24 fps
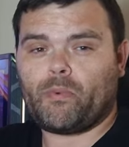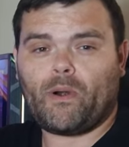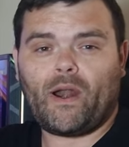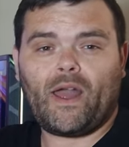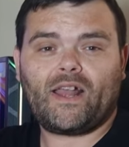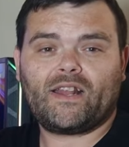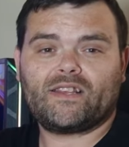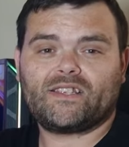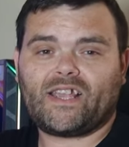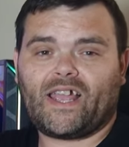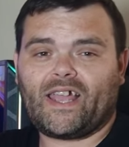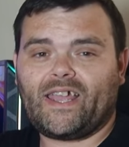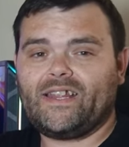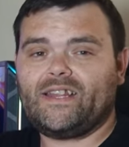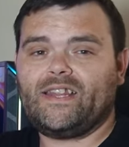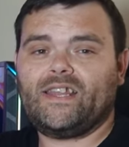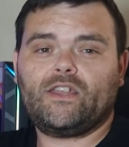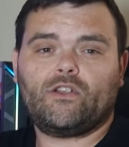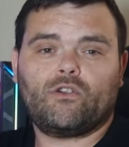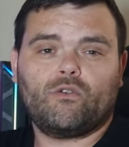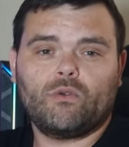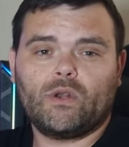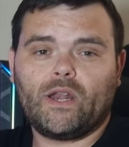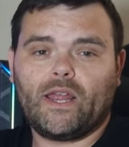brands.
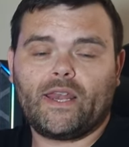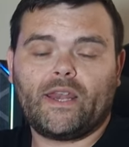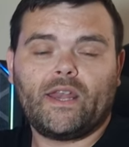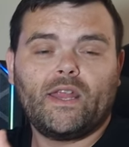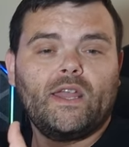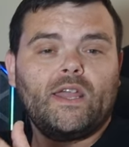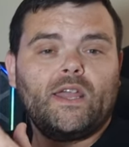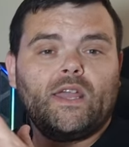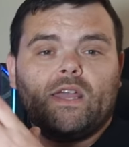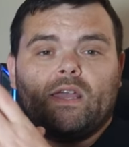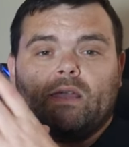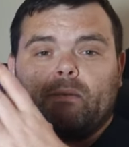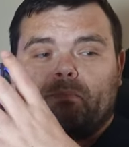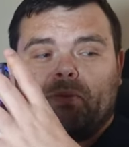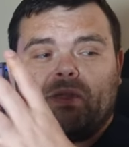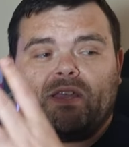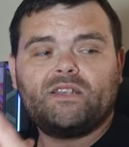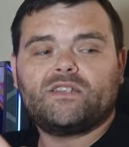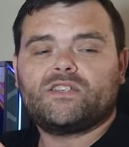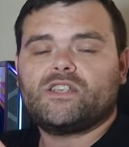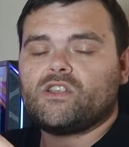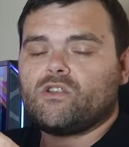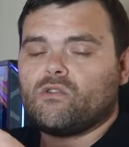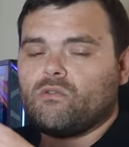ID Cooling,
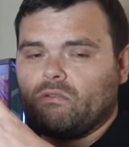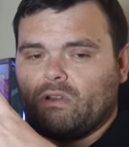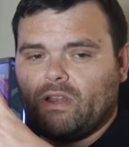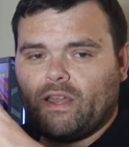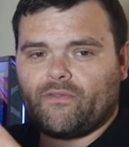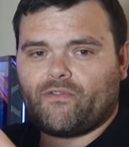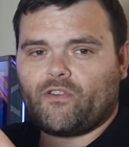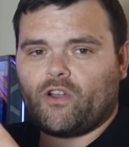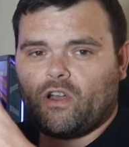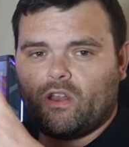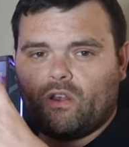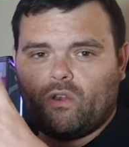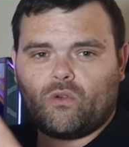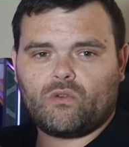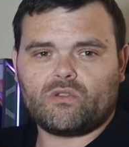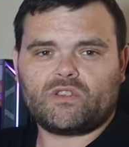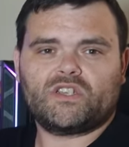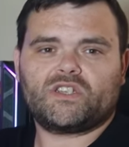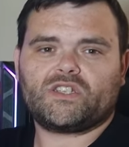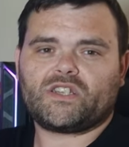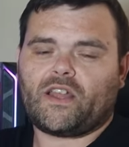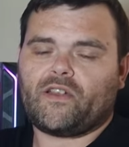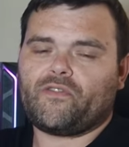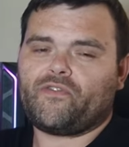PC Cooler. I've got loads
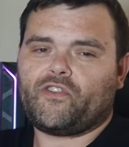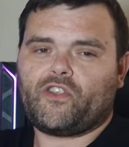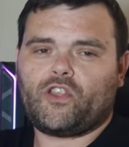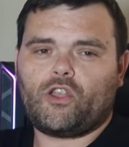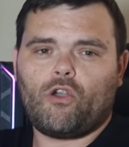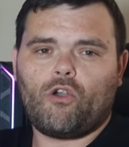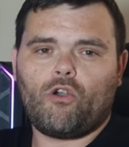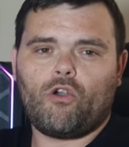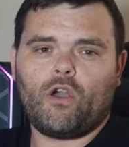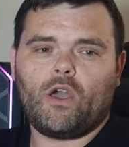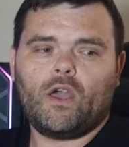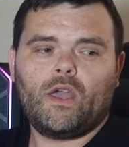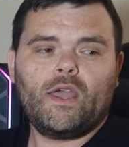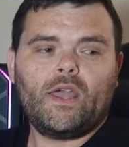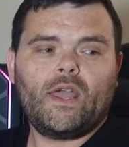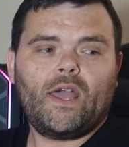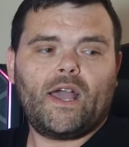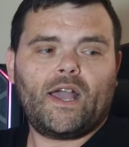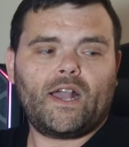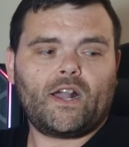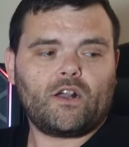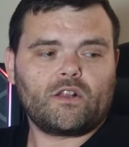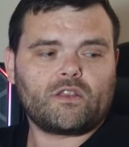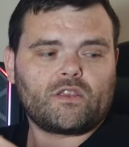of stuff here.
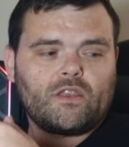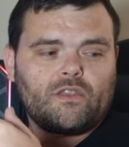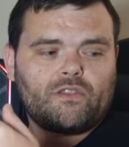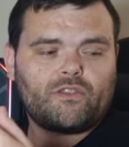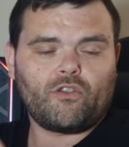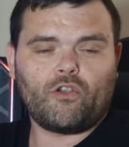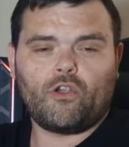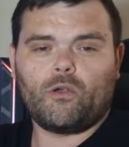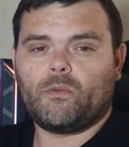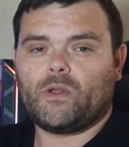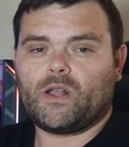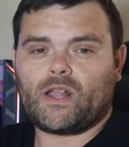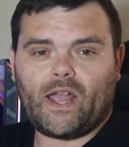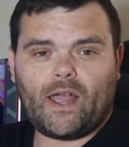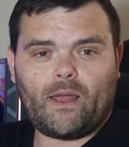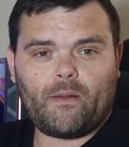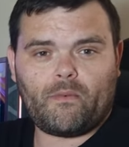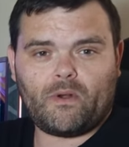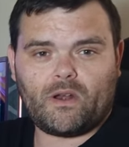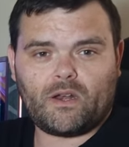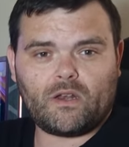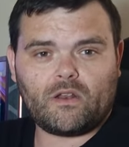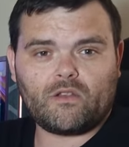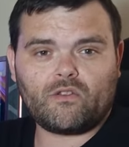I've got the thermal
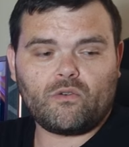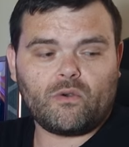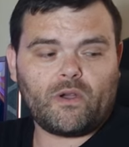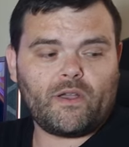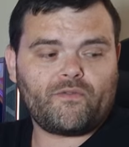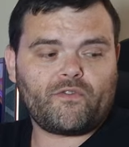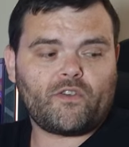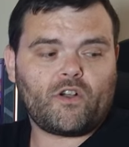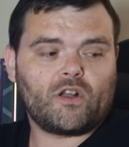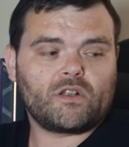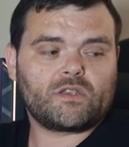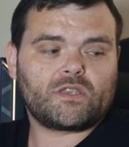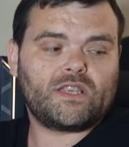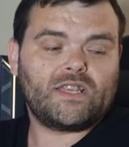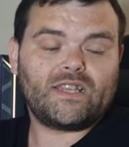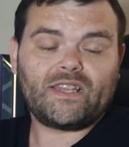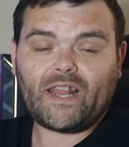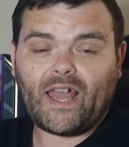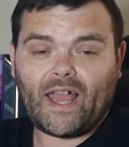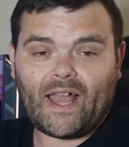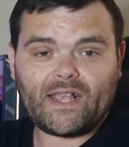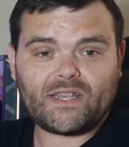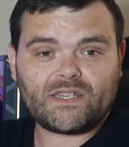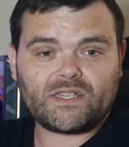camera to do. I've got the
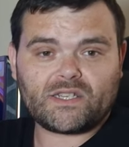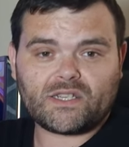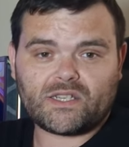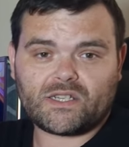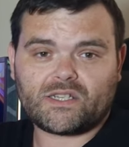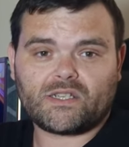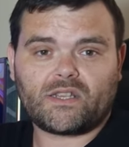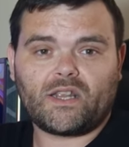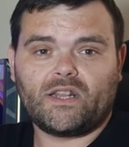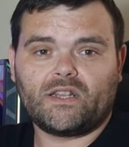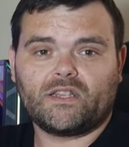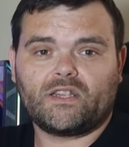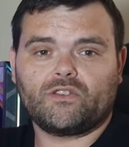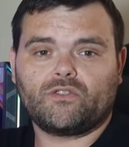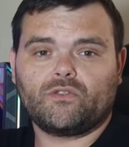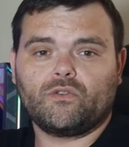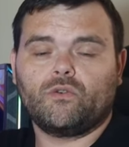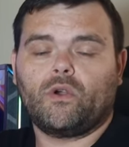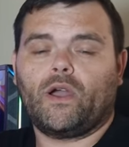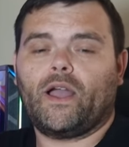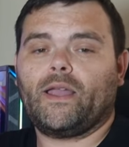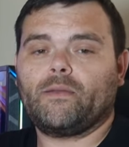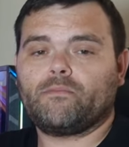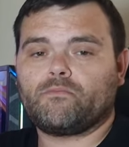NAS still to
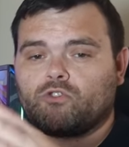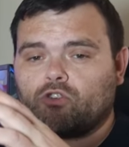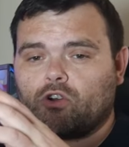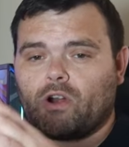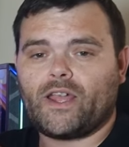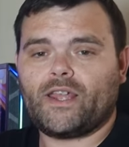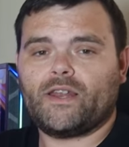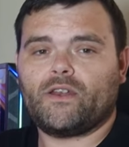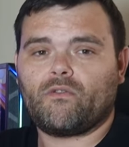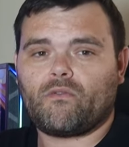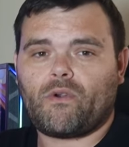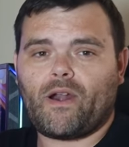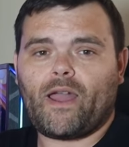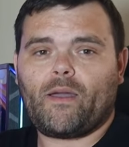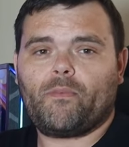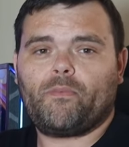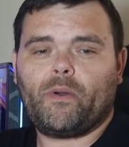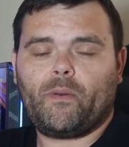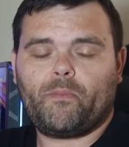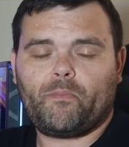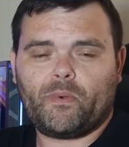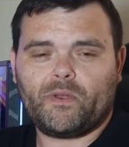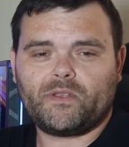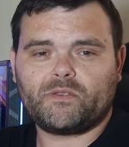do. I'm trying to wrap
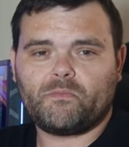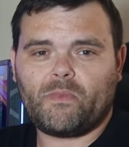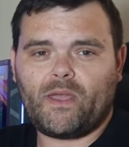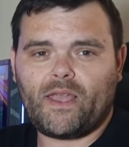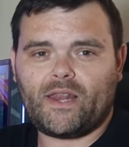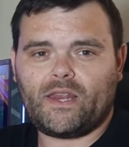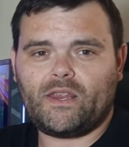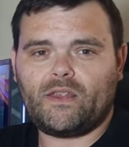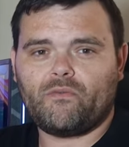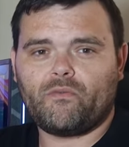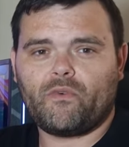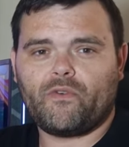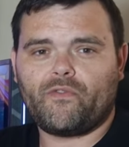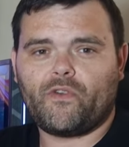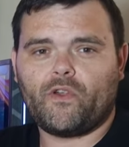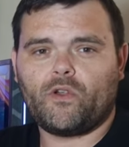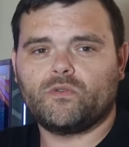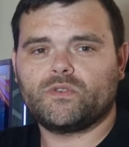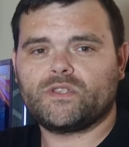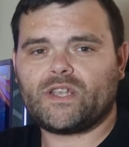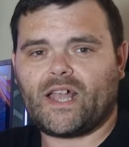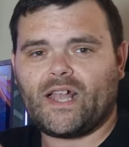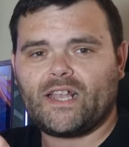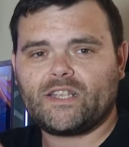up as many
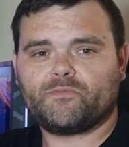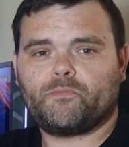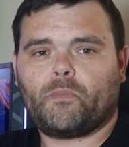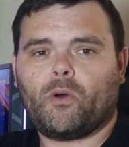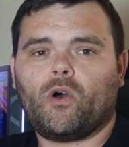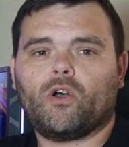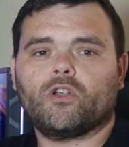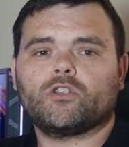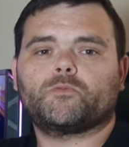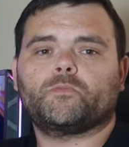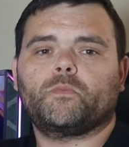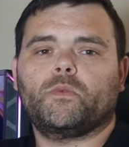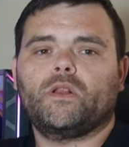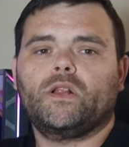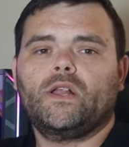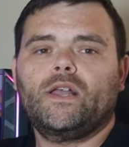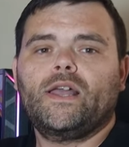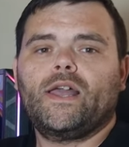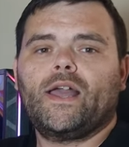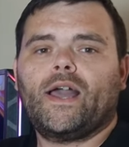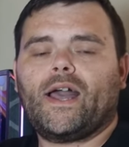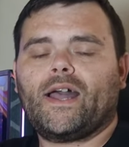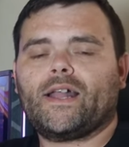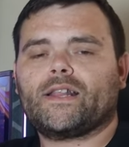reviews as possible
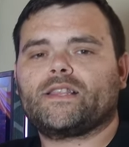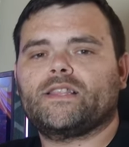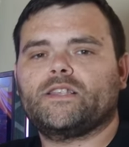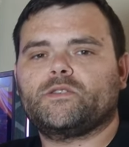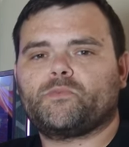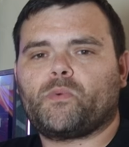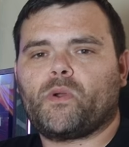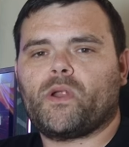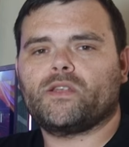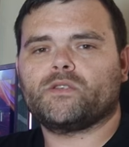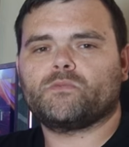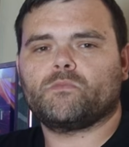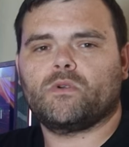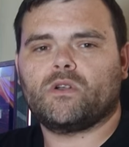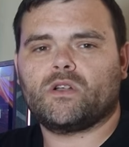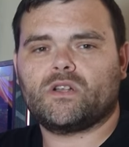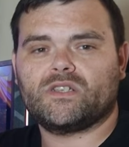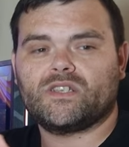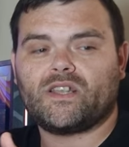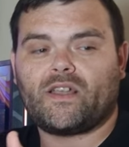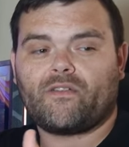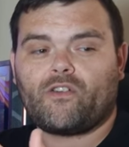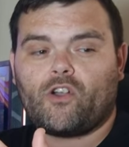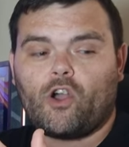at this present moment,
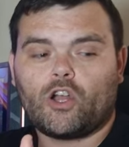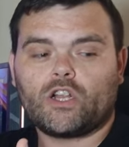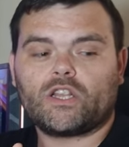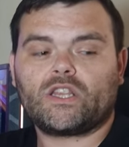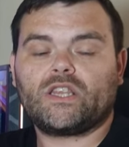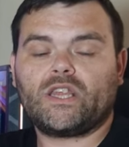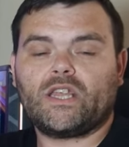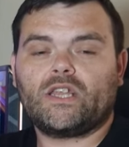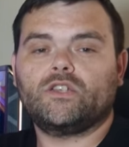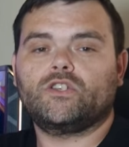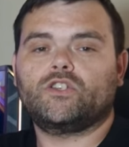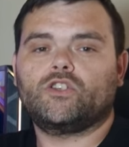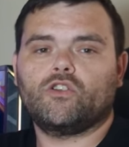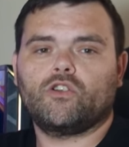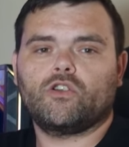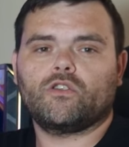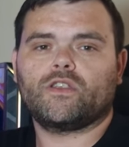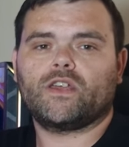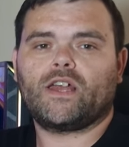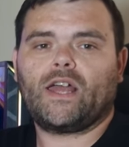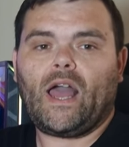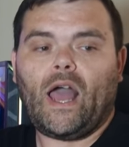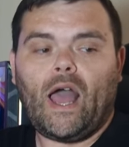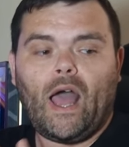because I've got things here
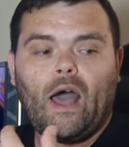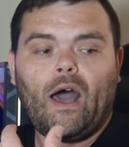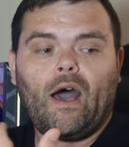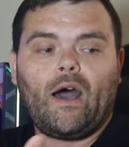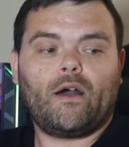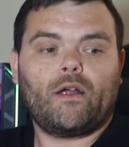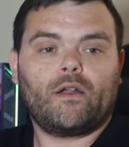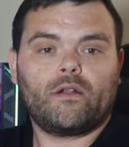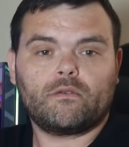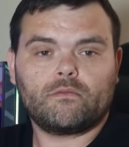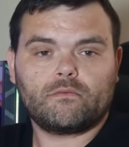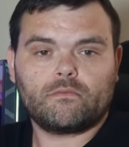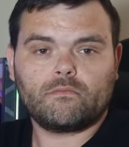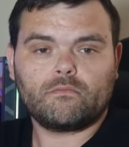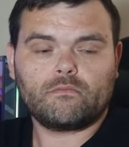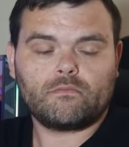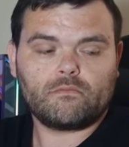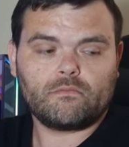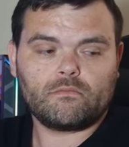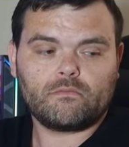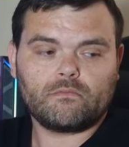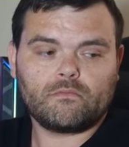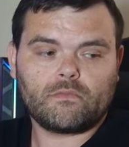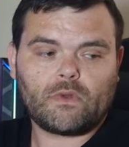that
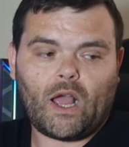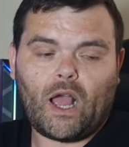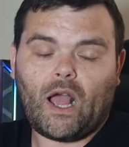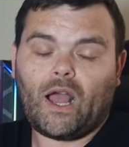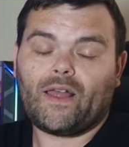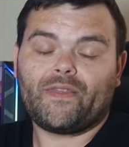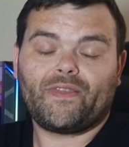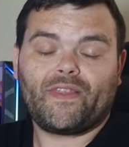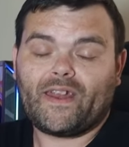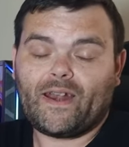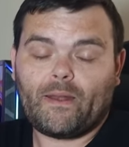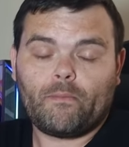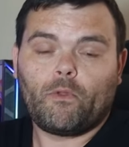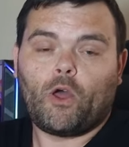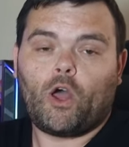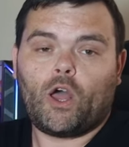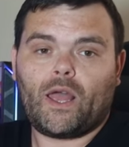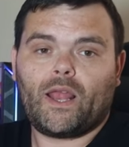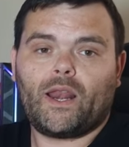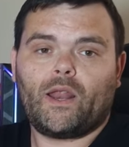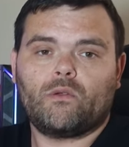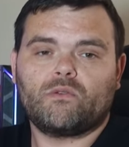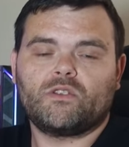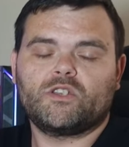that I'm not
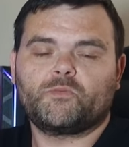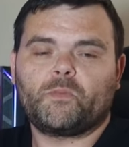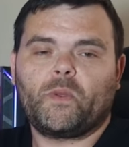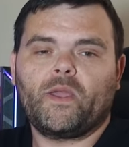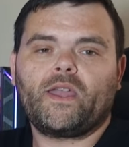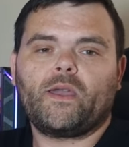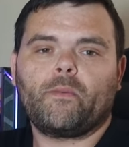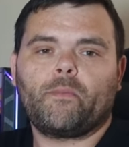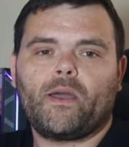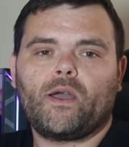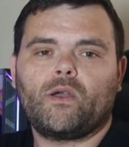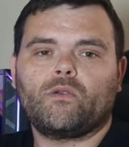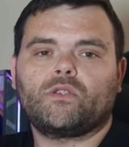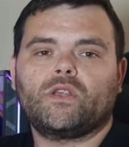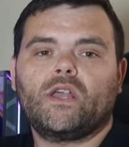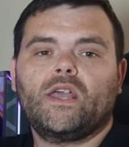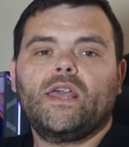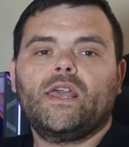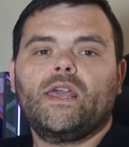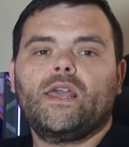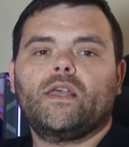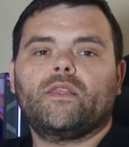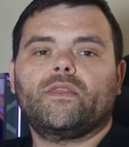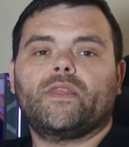allowed to speak about,
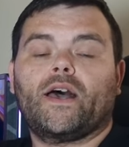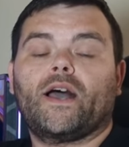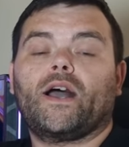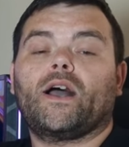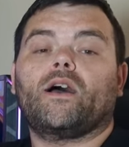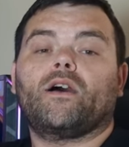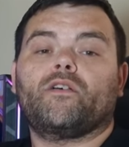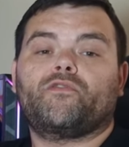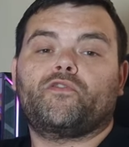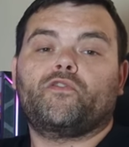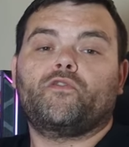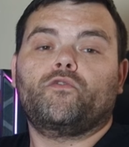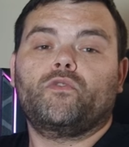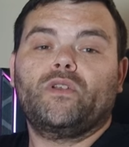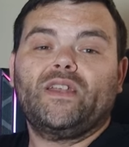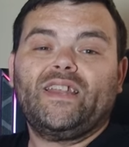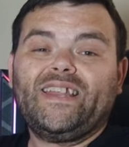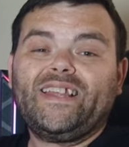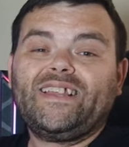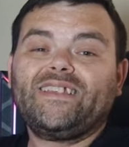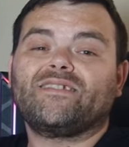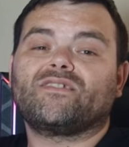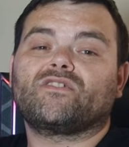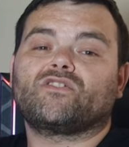that are for
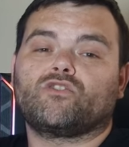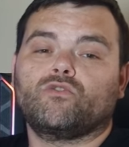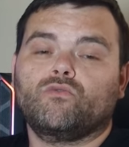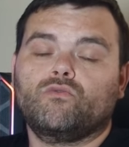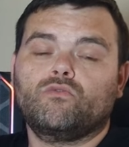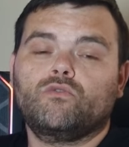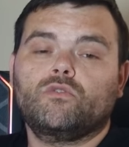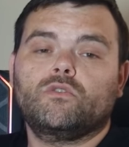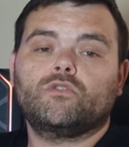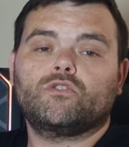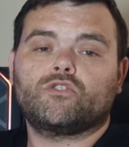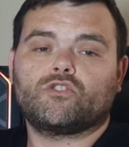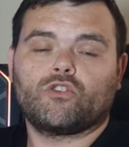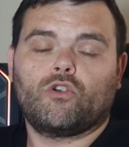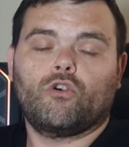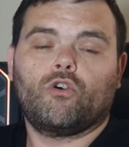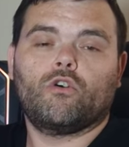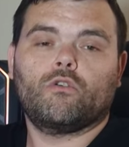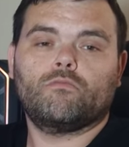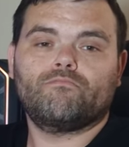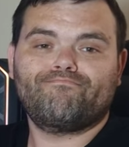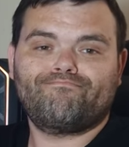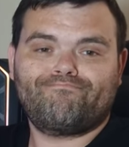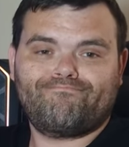release soon.
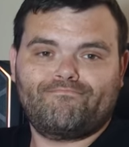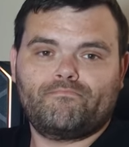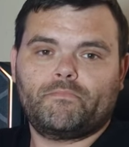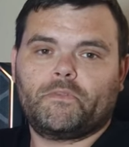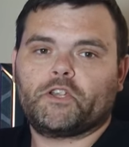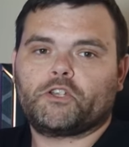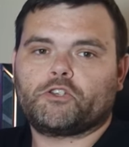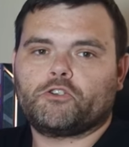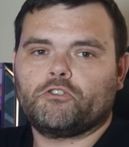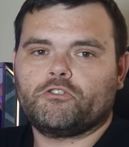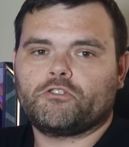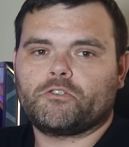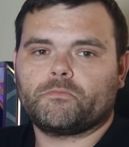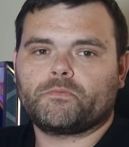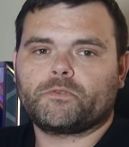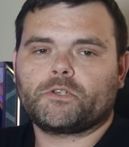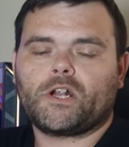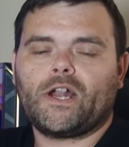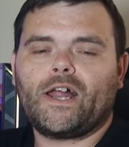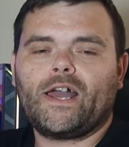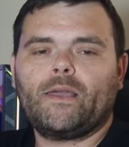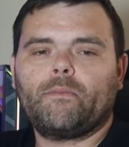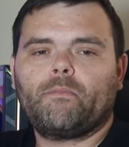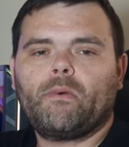So make sure you
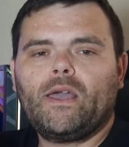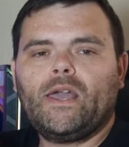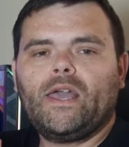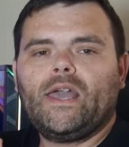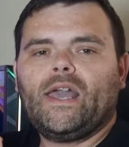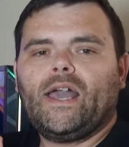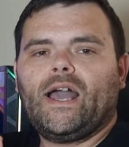subscribe.